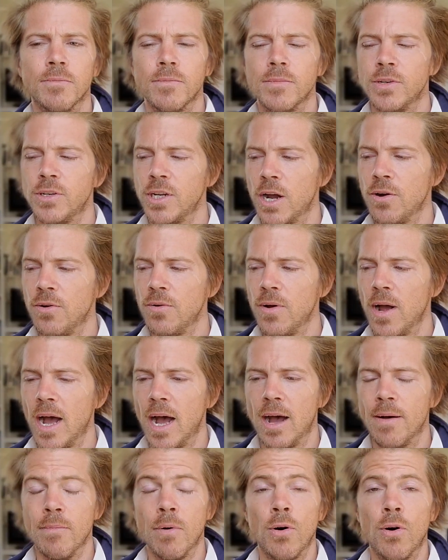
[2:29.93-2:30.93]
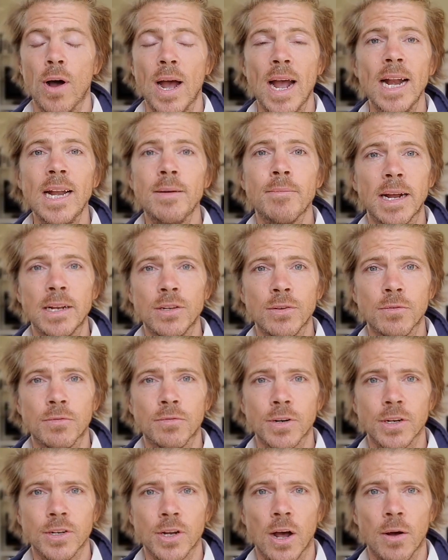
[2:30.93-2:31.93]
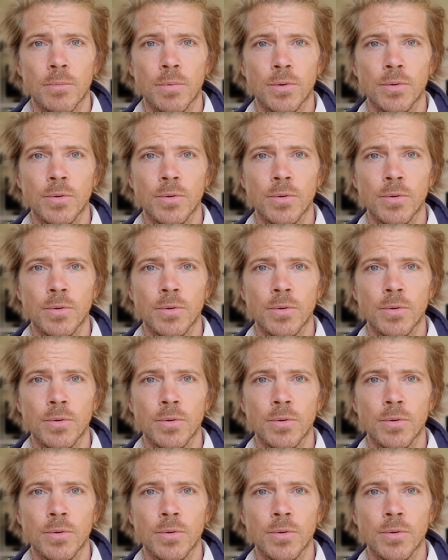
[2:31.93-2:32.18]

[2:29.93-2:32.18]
So, or any metal, for example,